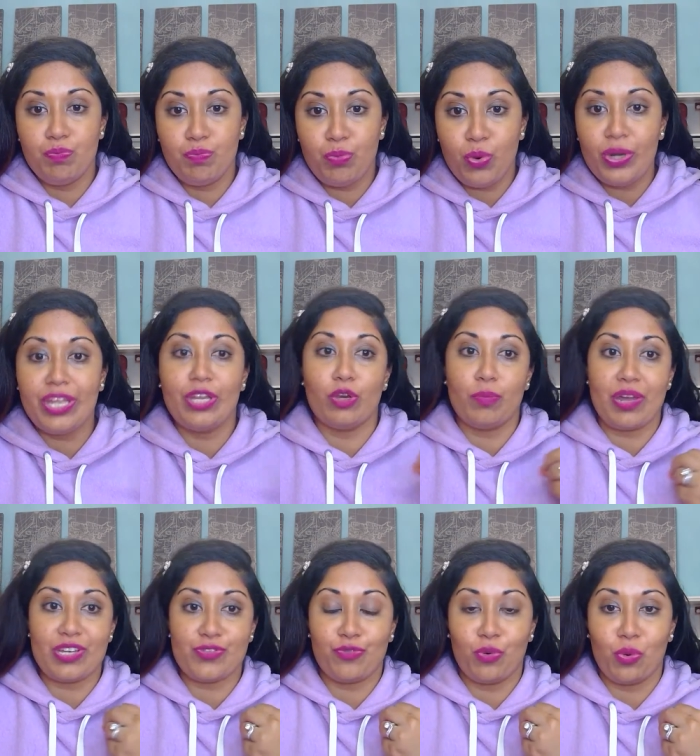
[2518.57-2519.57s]
putting your
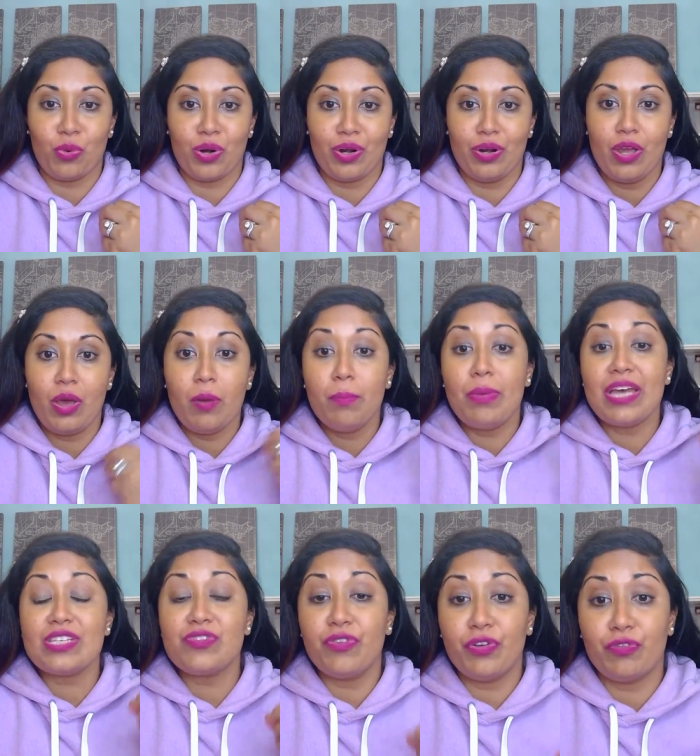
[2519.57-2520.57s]
best forward,
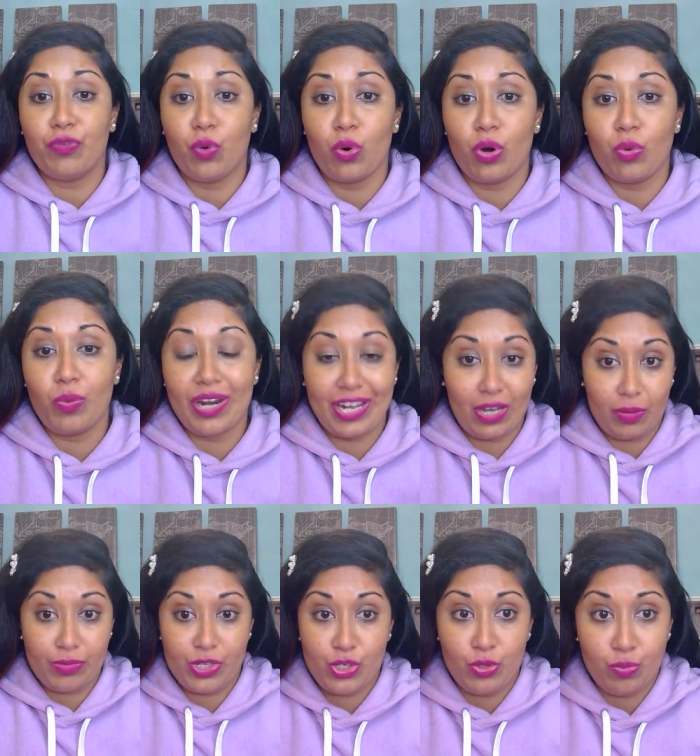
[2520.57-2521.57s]
best foot forward when it
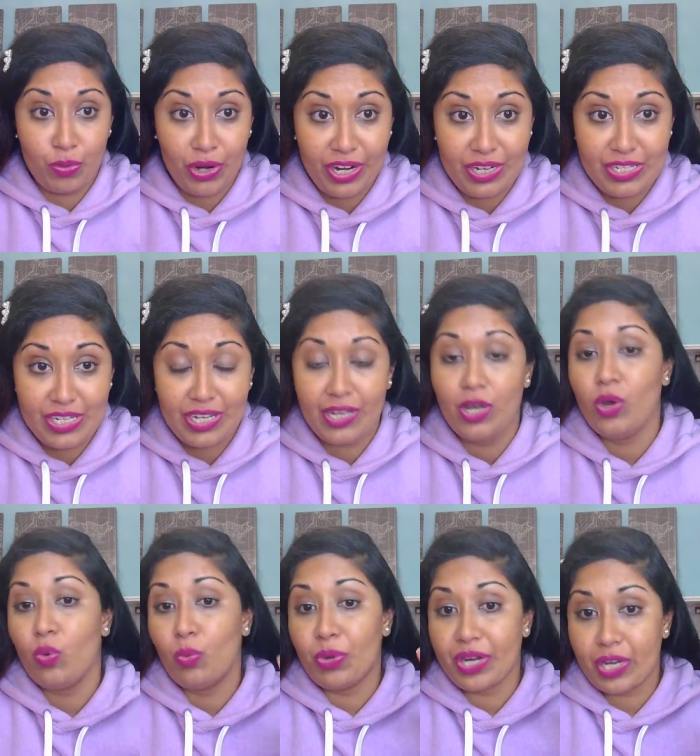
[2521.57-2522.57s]
comes to branding
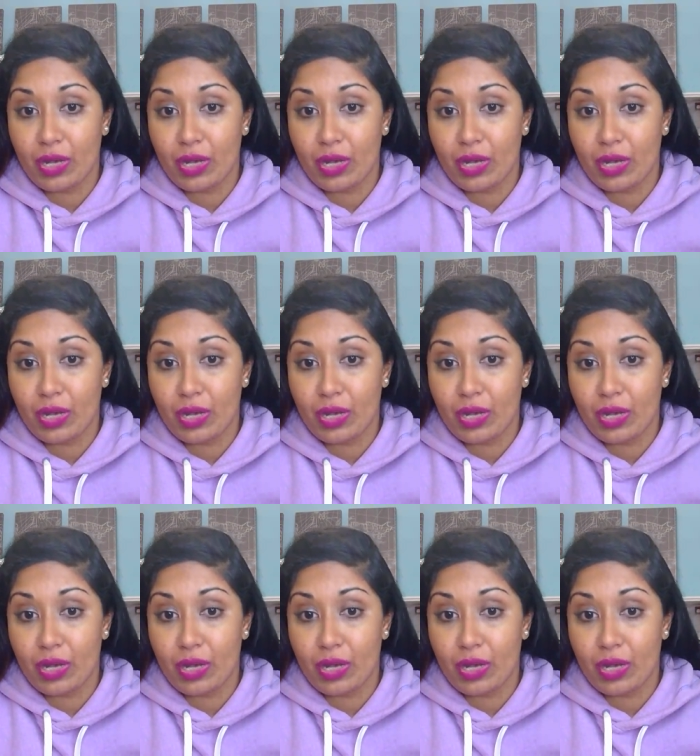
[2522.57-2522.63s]
when it